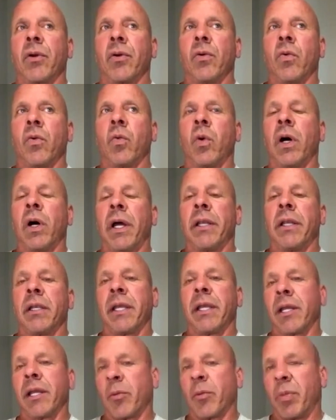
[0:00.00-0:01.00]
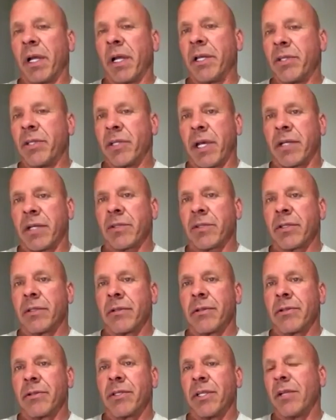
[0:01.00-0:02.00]
One, get a blood test.
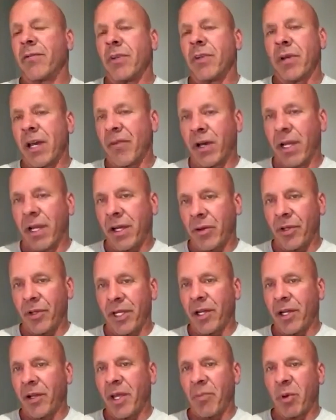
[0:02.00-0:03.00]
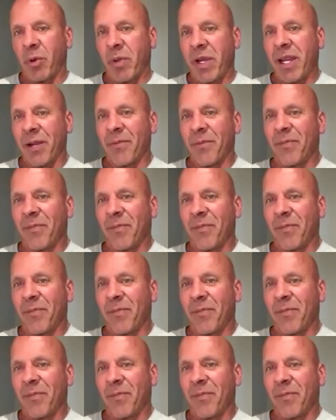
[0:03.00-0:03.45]
See if you have high LDL ApoB.